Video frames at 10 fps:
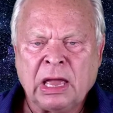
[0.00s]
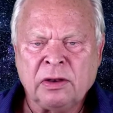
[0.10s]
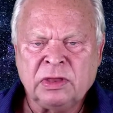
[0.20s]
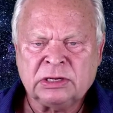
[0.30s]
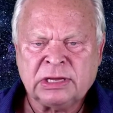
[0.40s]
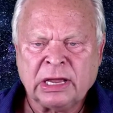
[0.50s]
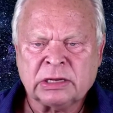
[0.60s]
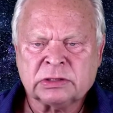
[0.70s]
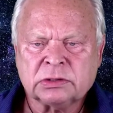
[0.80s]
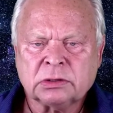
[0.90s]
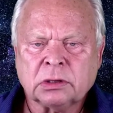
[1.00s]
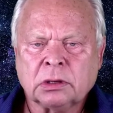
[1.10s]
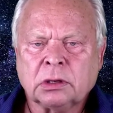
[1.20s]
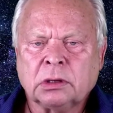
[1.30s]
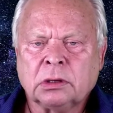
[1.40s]
And this has
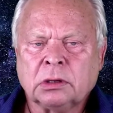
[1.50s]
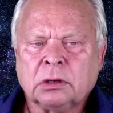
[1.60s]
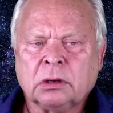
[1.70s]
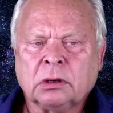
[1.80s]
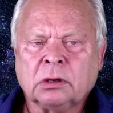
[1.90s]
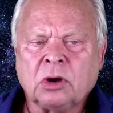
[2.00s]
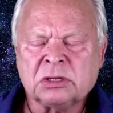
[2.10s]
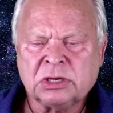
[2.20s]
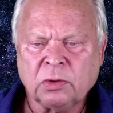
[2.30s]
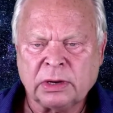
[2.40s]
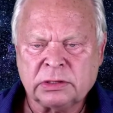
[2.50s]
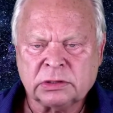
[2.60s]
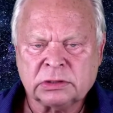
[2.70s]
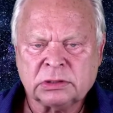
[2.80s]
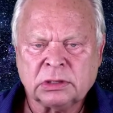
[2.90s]

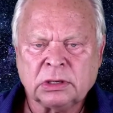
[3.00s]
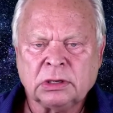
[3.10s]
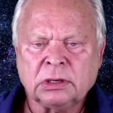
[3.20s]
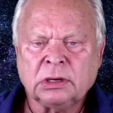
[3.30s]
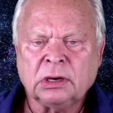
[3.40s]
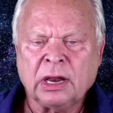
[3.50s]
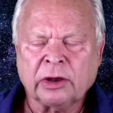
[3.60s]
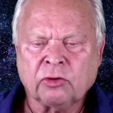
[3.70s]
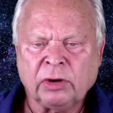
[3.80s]
consequences like